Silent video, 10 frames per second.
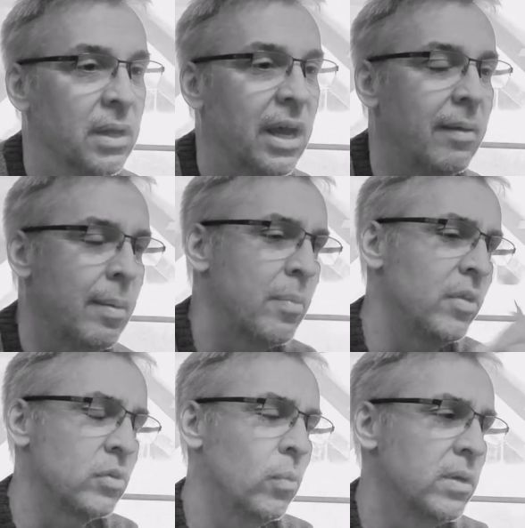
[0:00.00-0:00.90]
I remember
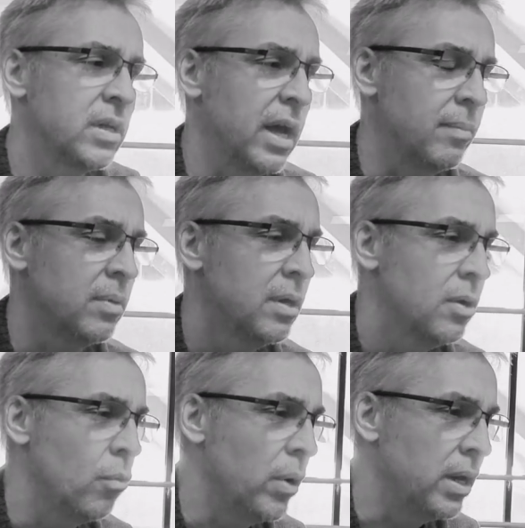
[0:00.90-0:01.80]
this one time
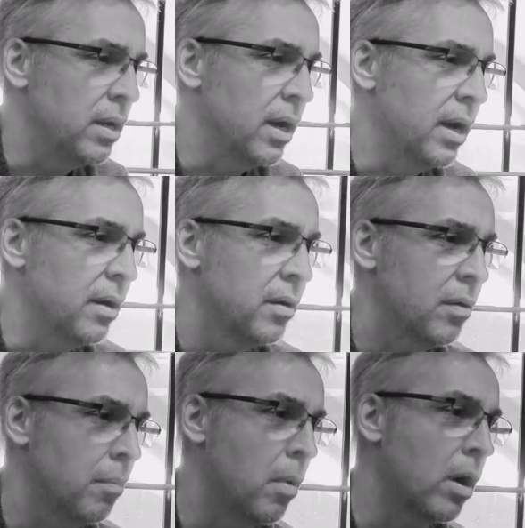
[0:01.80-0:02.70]
when uh,
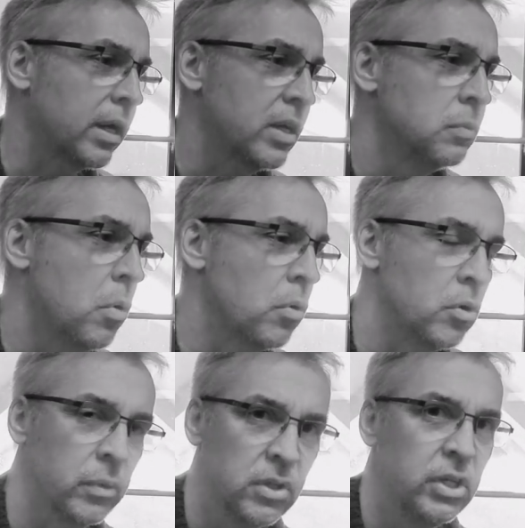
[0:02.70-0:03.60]
Mark
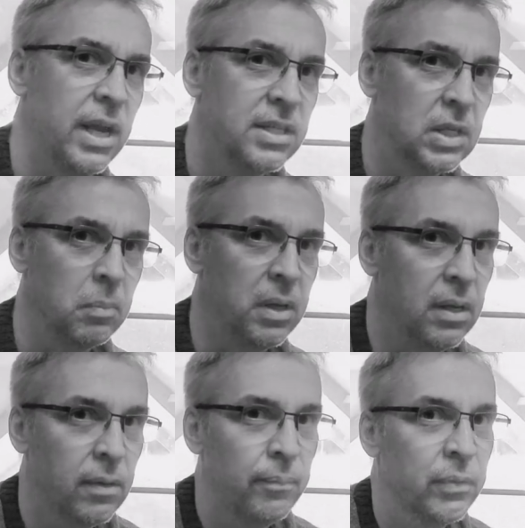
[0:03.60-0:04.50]
Kesmodal was chasing me